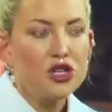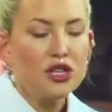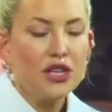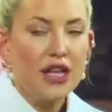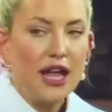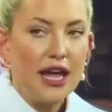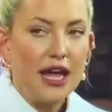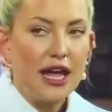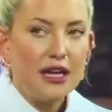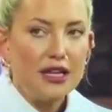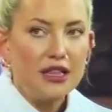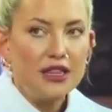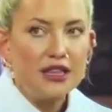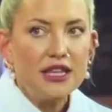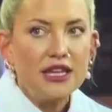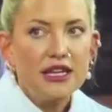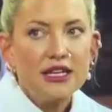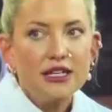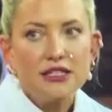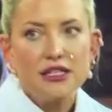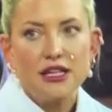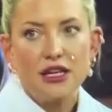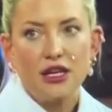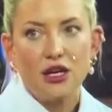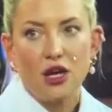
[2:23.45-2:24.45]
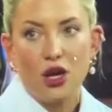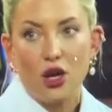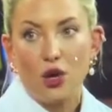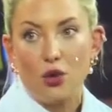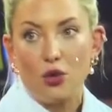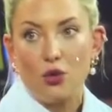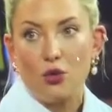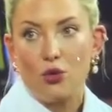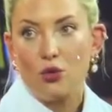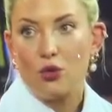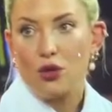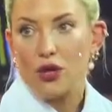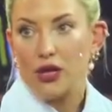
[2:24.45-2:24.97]
There's a lot of things that
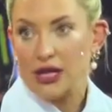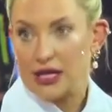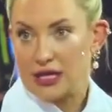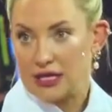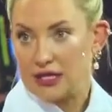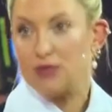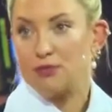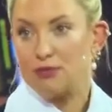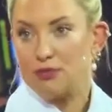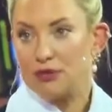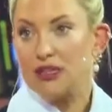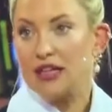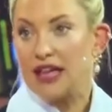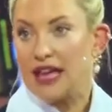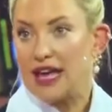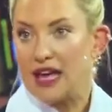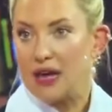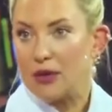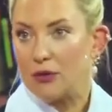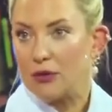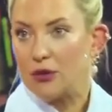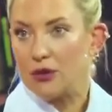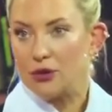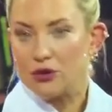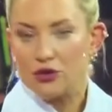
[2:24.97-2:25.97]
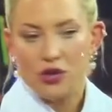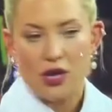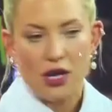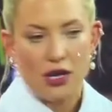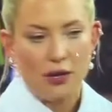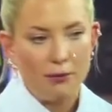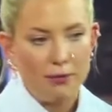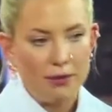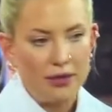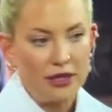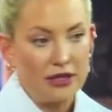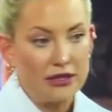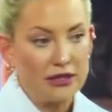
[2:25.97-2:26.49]
go into play when you're
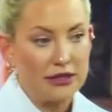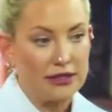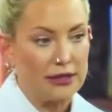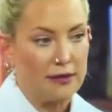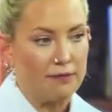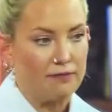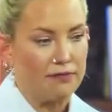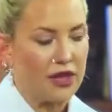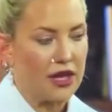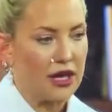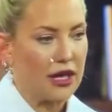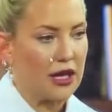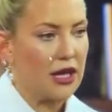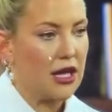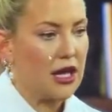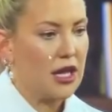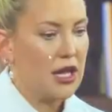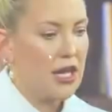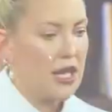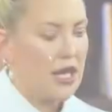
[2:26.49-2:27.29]
trying to build something.